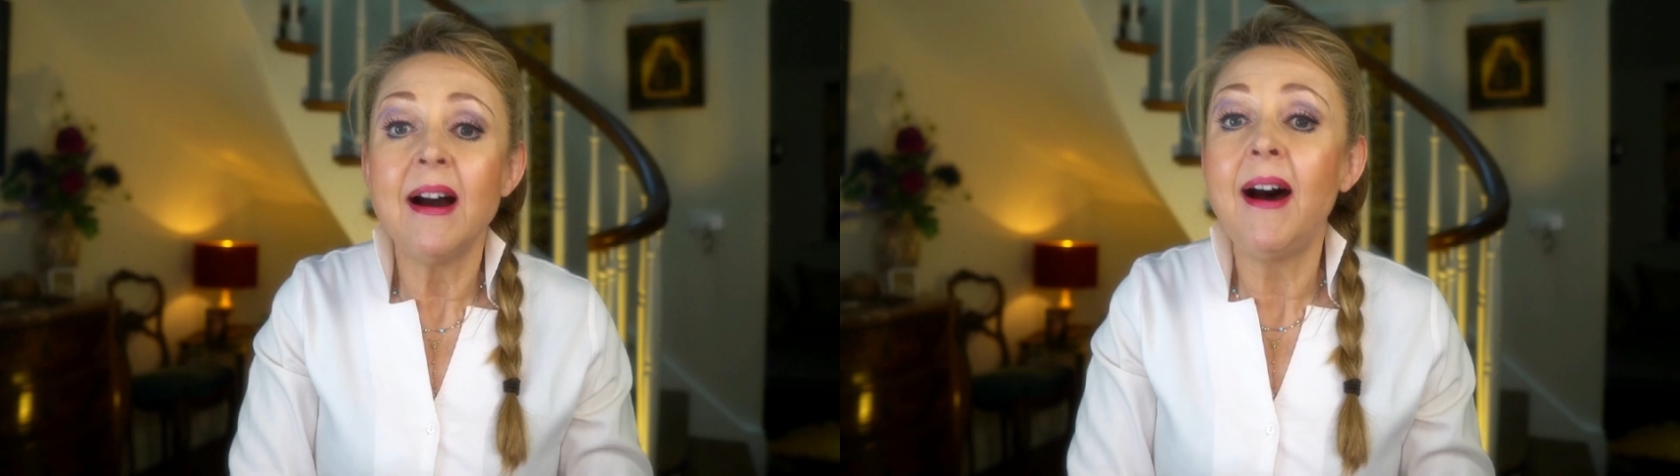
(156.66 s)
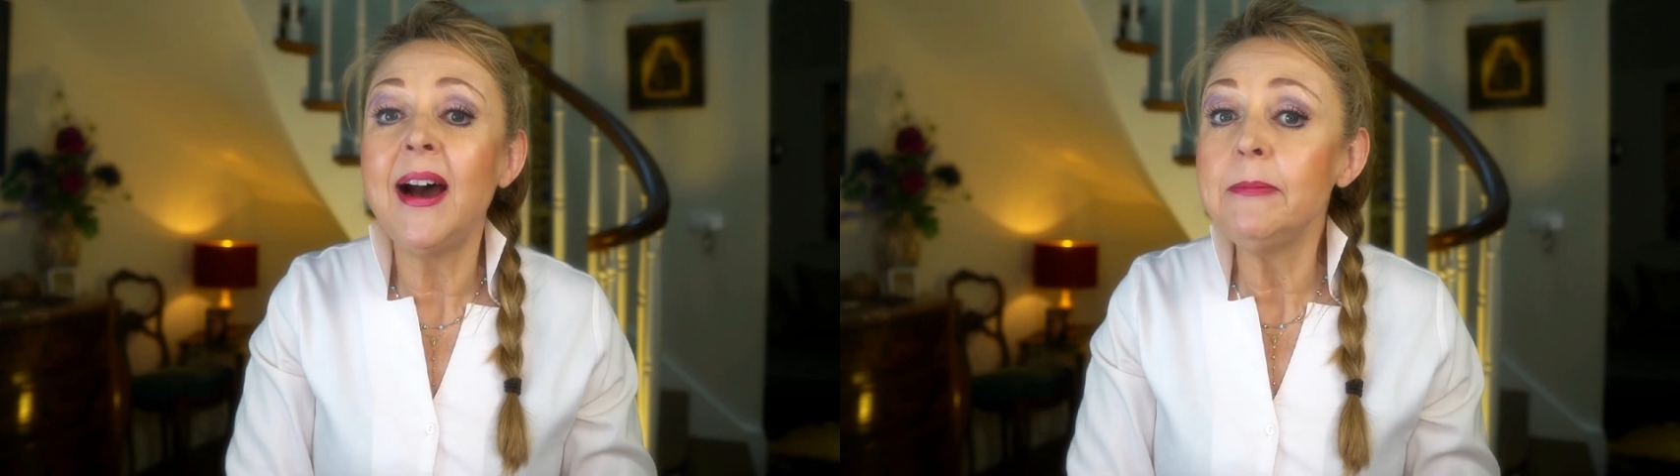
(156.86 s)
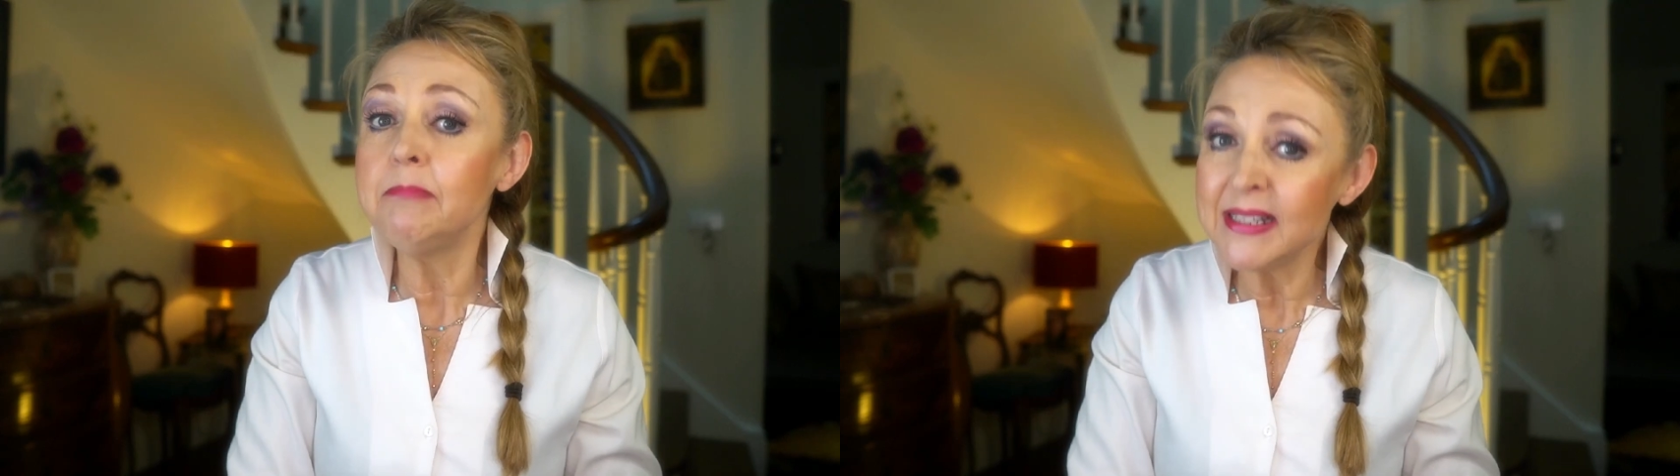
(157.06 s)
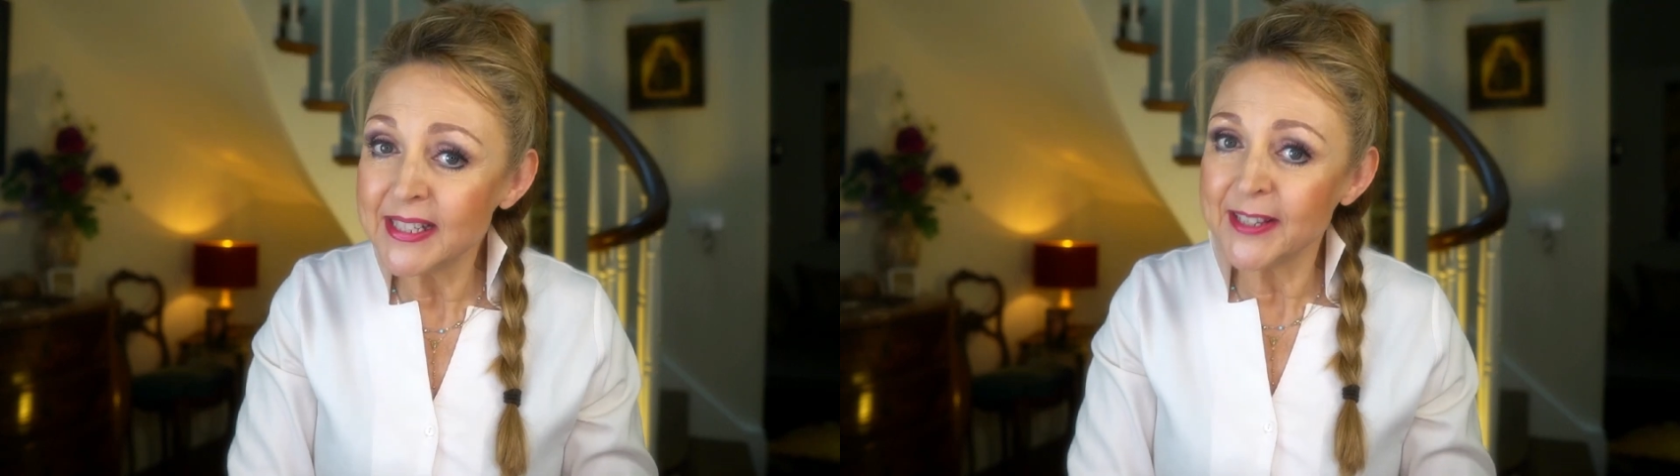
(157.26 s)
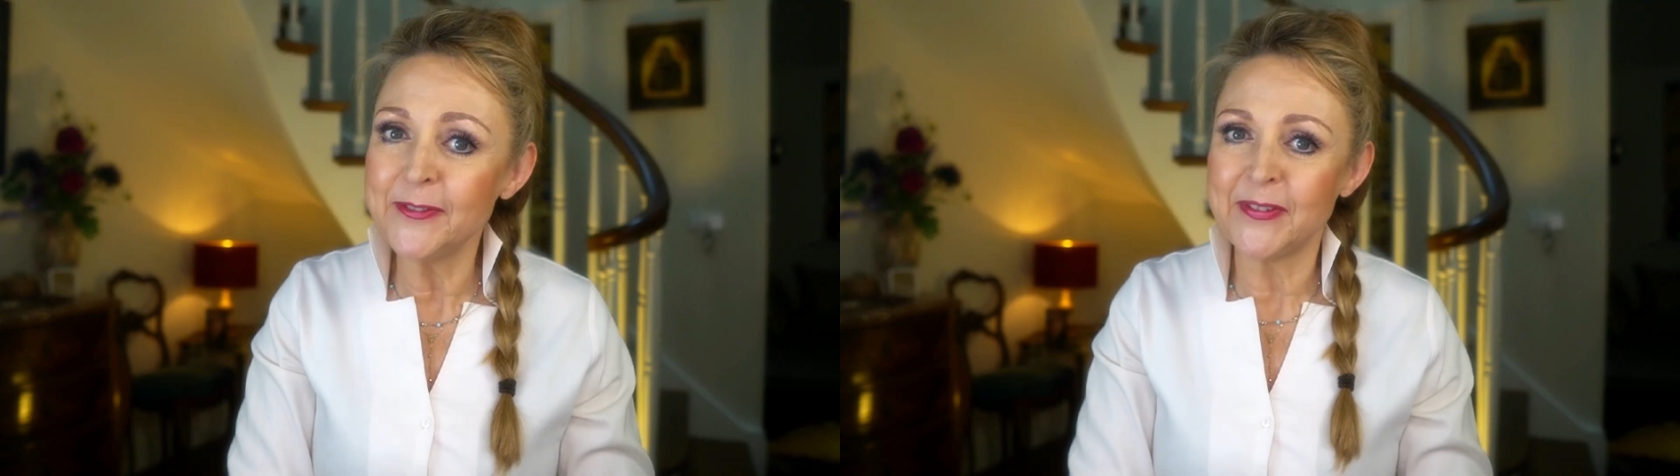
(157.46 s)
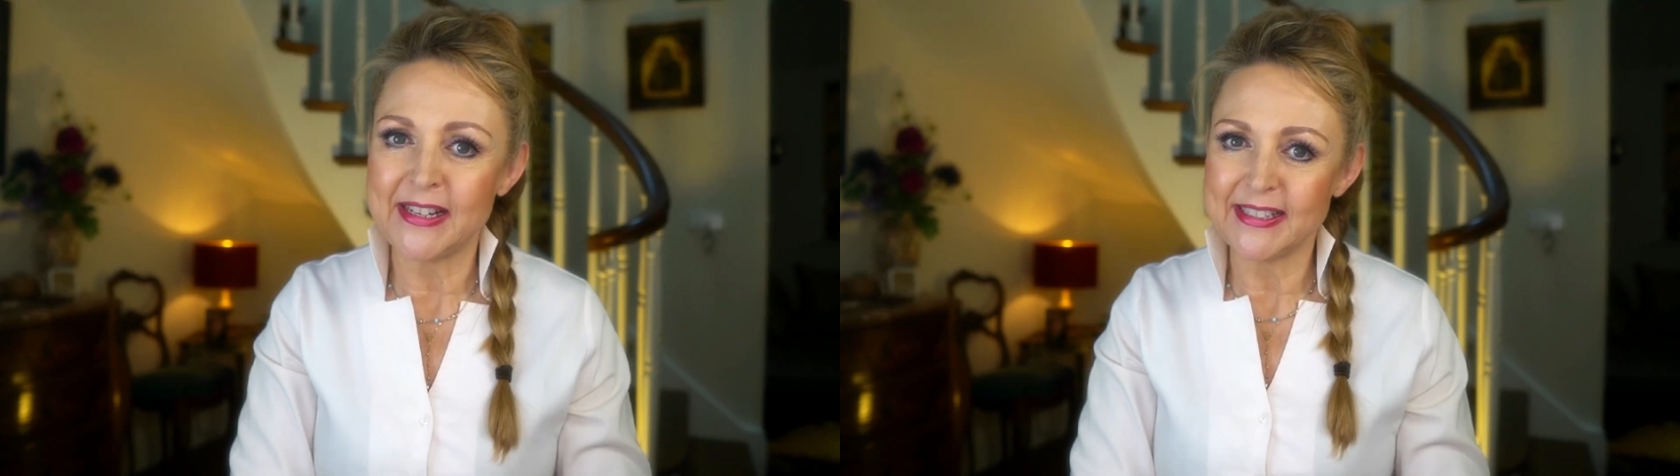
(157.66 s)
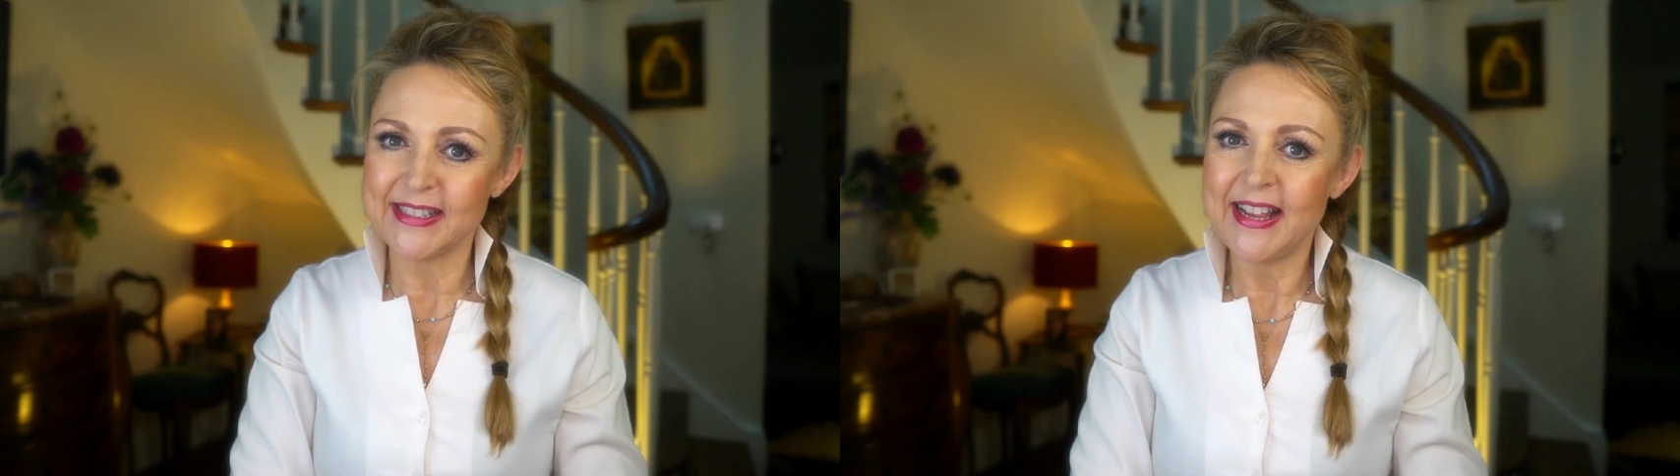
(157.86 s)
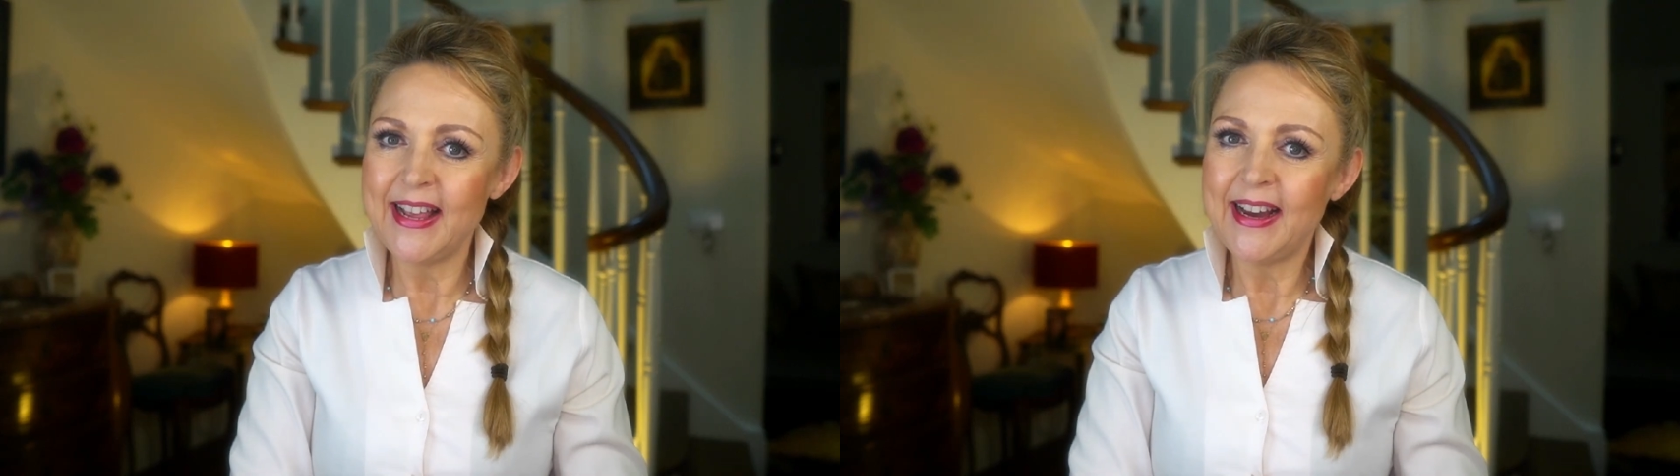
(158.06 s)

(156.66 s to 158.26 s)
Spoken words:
I must confess,